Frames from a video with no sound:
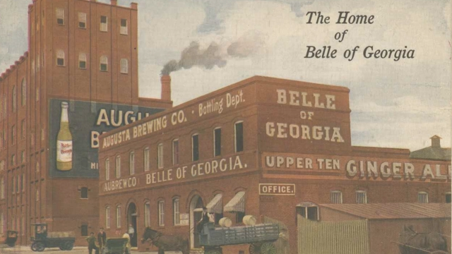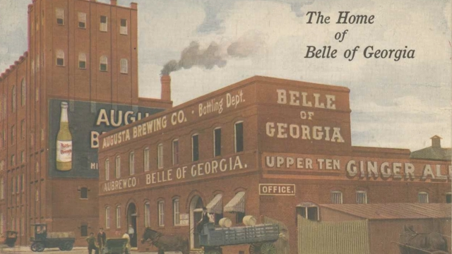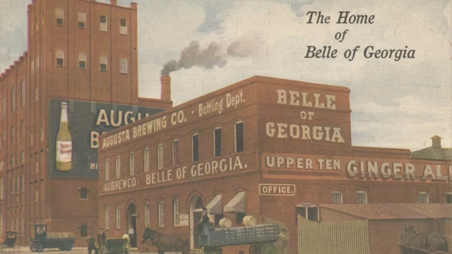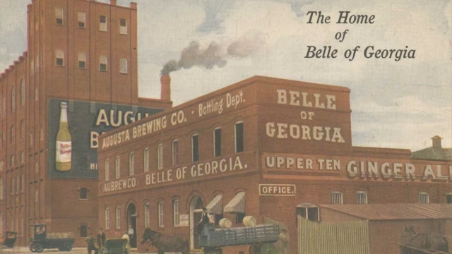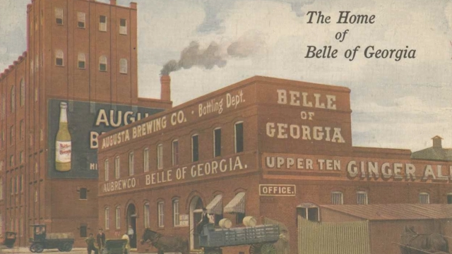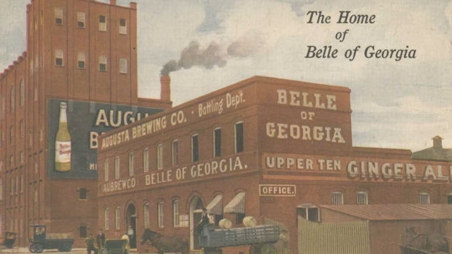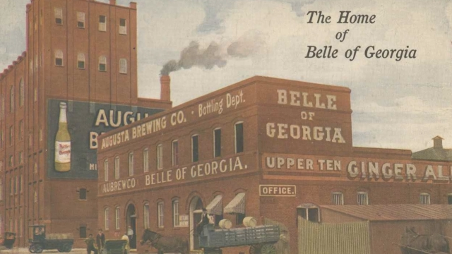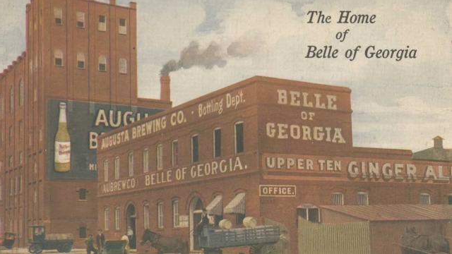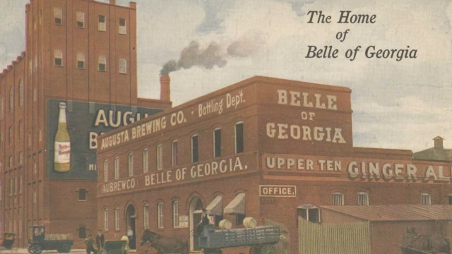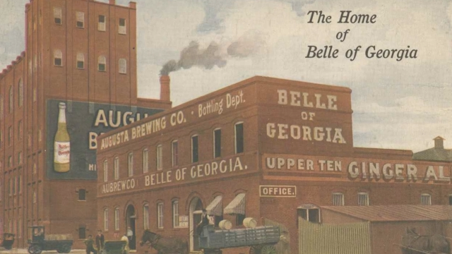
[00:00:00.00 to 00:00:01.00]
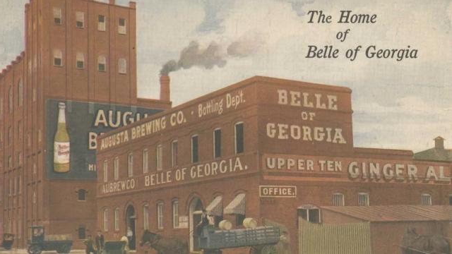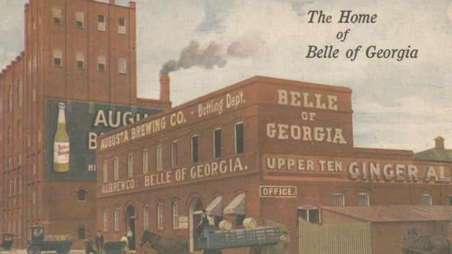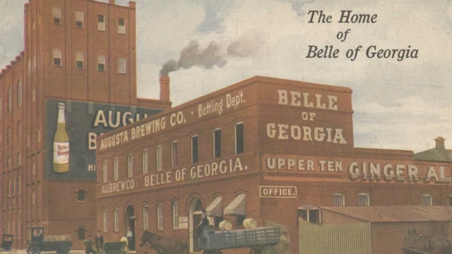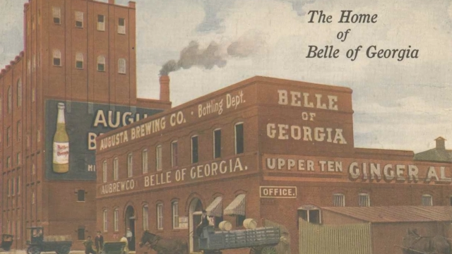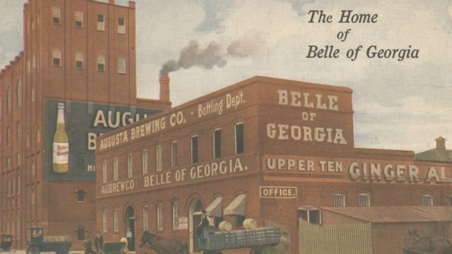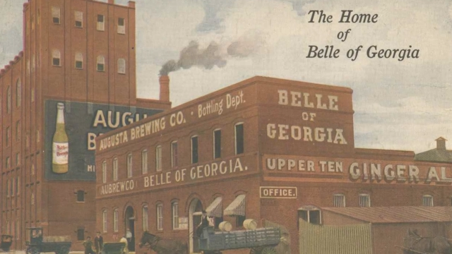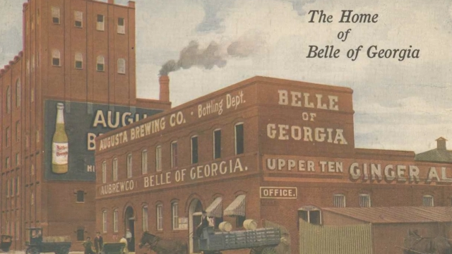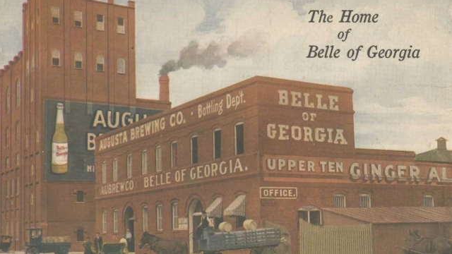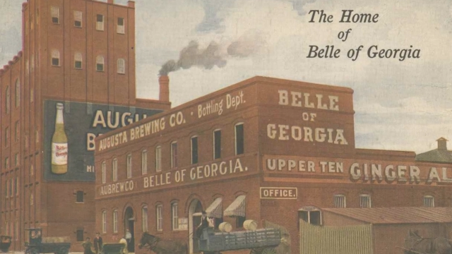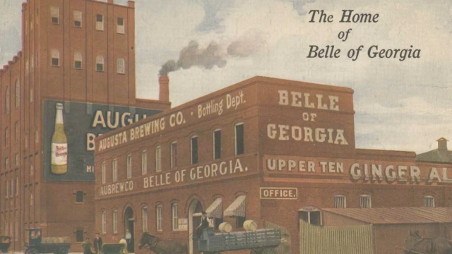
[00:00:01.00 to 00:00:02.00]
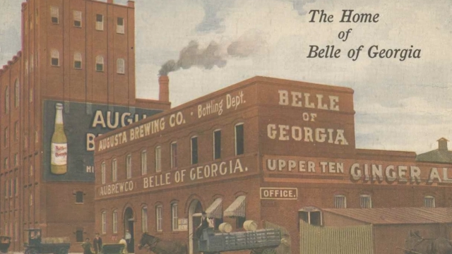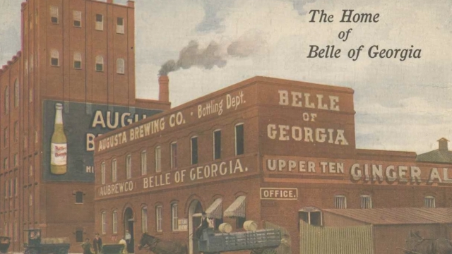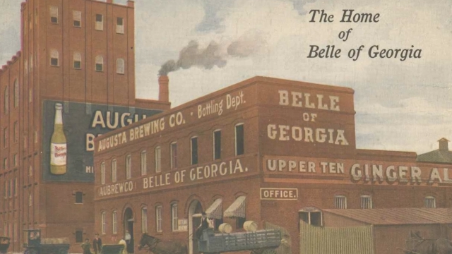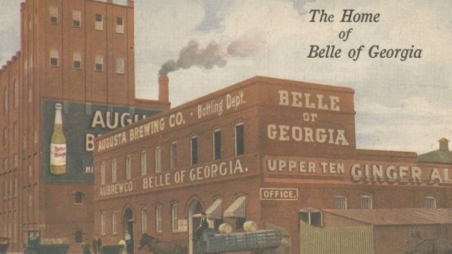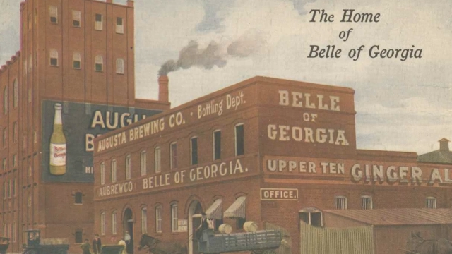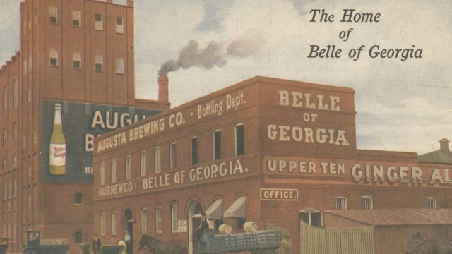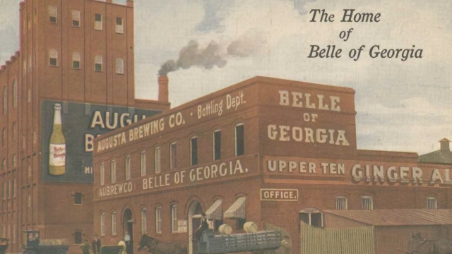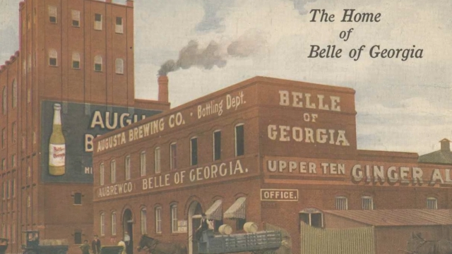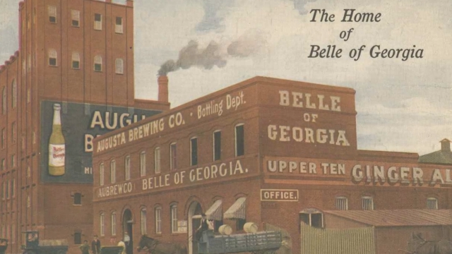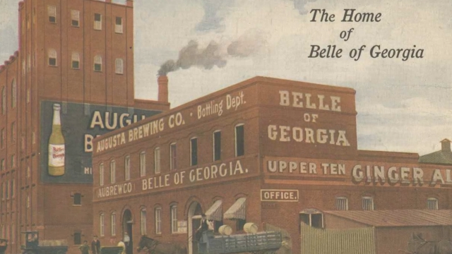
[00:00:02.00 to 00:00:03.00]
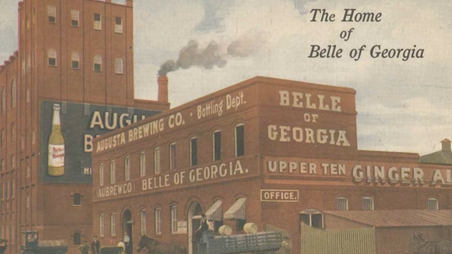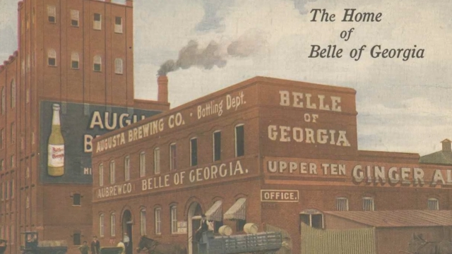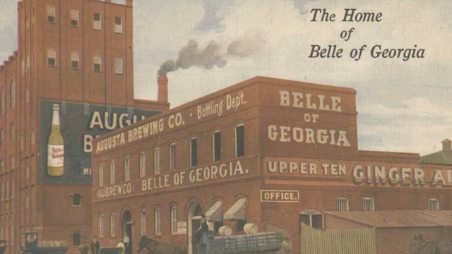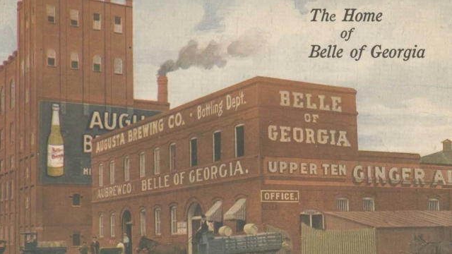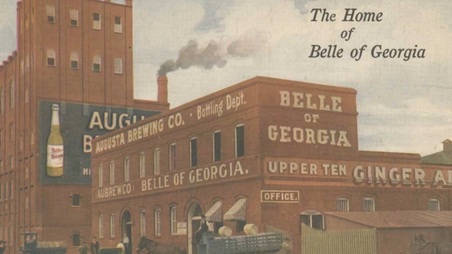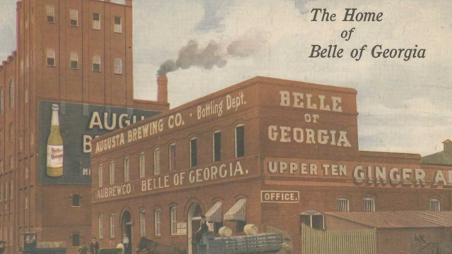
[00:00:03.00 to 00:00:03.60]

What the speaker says: No face is visible, so there are no lips to read.